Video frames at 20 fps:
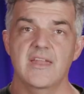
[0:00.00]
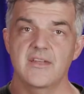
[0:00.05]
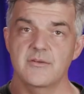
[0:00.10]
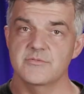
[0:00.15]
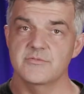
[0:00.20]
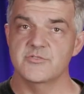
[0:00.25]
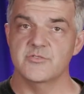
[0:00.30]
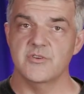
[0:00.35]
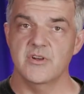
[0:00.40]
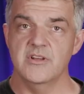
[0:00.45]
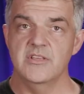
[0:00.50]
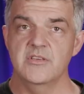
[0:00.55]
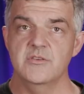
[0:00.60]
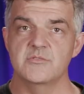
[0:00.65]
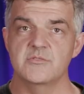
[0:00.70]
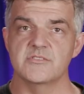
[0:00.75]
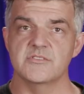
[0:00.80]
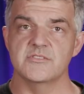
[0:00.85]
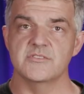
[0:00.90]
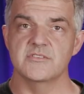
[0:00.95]
I was trying to
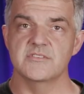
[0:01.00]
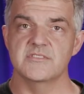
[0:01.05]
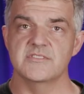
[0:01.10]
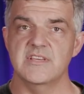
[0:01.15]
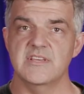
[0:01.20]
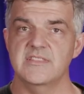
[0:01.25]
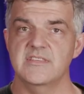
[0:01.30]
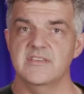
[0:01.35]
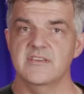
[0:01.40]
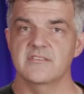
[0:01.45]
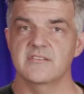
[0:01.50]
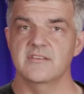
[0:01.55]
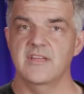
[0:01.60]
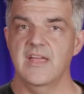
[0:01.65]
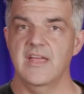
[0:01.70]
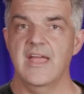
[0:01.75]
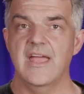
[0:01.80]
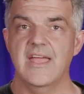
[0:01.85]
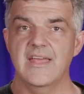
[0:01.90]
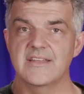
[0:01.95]
use this on set the other
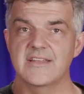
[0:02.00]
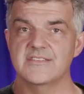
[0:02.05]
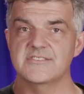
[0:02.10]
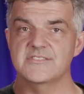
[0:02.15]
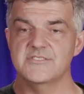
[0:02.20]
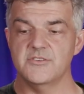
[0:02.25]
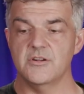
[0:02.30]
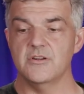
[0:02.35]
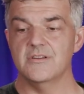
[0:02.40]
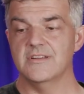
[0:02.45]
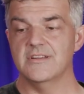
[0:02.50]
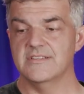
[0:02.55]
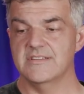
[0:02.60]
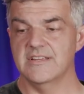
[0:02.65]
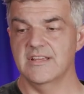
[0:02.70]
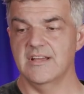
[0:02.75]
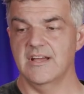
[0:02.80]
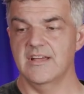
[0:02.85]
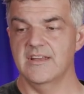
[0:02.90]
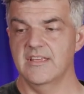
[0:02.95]
day, and it started to
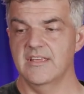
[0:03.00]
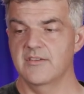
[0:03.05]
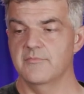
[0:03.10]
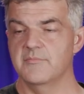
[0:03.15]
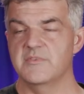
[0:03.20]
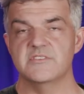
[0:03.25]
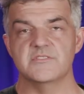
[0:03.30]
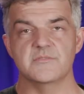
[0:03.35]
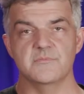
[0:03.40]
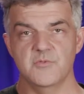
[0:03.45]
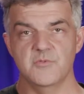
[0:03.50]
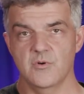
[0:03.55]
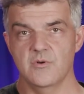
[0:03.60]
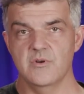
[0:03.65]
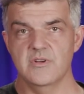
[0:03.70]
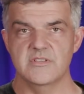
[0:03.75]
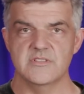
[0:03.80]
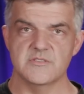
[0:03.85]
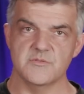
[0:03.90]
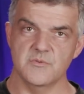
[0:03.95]
kind of give me some
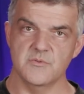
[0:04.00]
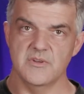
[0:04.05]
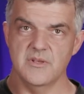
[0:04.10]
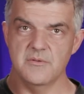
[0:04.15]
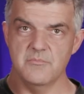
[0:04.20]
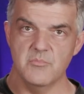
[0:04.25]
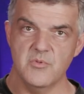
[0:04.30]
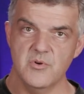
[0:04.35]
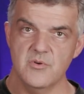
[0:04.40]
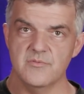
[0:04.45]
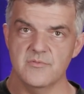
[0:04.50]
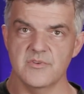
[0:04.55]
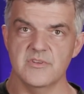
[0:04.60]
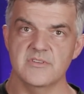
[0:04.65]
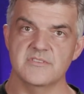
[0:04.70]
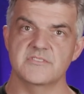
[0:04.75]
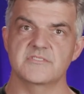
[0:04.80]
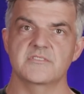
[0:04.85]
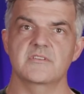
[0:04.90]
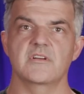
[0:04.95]
noise when it moved
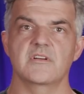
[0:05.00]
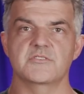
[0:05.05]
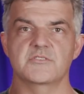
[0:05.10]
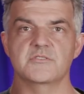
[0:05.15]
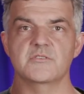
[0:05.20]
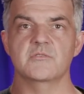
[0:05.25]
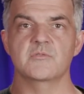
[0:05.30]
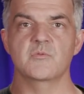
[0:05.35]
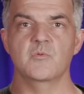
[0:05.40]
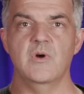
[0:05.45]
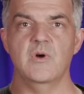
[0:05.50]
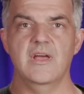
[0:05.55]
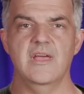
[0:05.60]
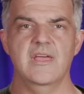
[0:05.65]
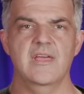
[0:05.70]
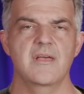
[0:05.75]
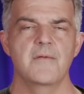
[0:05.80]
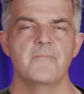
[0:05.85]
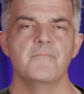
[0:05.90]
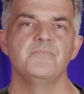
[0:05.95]
in a certain way,
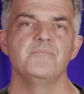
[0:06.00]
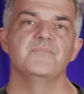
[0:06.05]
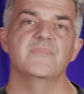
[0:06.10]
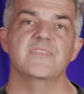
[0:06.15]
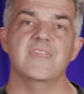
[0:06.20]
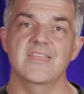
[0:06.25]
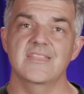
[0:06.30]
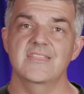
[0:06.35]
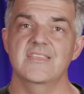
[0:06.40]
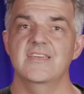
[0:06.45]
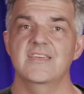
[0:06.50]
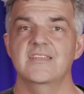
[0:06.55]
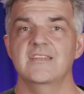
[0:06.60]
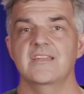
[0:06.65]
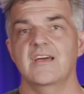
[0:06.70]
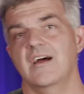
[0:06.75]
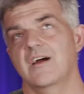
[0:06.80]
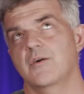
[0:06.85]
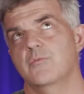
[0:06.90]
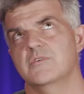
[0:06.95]
and then
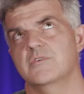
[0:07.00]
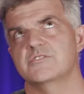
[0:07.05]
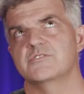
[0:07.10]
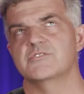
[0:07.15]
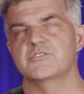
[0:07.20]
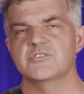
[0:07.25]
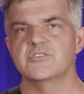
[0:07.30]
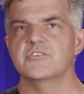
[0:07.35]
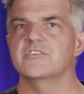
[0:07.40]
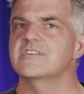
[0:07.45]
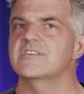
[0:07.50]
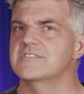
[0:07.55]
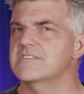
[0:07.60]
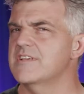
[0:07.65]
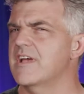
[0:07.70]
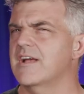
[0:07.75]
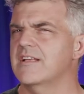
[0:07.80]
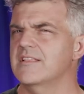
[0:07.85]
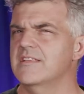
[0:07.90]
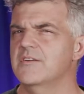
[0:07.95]
I wasn't sure
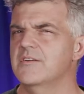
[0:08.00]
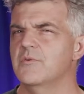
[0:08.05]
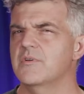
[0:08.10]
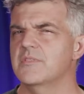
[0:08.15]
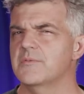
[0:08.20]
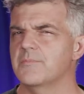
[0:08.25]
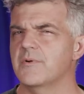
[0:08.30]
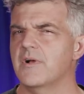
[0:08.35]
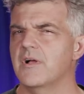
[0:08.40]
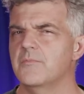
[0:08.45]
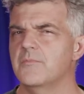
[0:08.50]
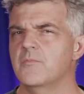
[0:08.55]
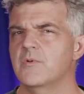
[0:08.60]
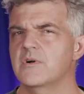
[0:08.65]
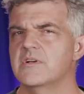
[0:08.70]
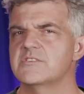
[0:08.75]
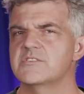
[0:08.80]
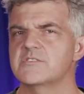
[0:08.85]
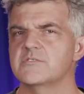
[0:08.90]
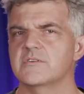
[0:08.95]
exactly what the problem
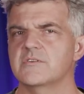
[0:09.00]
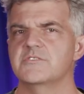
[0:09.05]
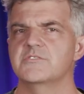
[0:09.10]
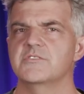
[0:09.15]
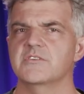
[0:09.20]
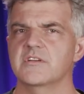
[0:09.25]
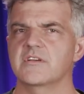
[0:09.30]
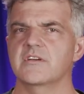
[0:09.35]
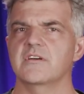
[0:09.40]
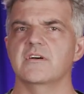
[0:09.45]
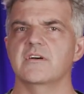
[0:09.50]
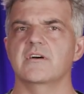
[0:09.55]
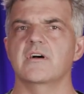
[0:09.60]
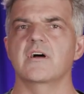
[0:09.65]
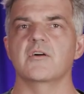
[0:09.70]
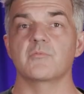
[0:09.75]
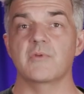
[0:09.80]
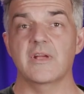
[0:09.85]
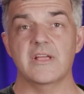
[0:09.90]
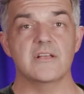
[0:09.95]
was, so I took
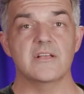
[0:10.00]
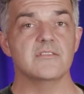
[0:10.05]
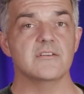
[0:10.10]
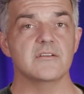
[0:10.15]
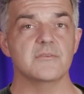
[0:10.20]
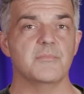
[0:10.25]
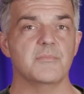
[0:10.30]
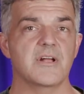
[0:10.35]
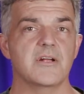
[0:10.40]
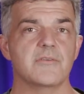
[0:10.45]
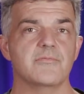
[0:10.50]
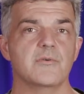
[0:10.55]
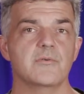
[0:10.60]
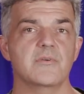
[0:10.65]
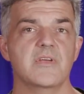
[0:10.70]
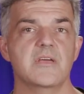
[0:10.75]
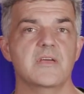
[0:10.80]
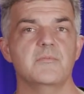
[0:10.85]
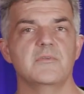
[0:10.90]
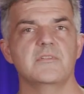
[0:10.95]
a regular microphone
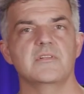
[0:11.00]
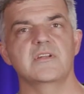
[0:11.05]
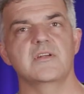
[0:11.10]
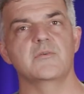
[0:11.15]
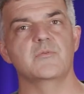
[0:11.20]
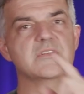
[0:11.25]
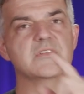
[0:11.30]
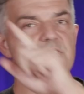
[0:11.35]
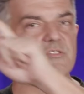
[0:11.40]
cable and I went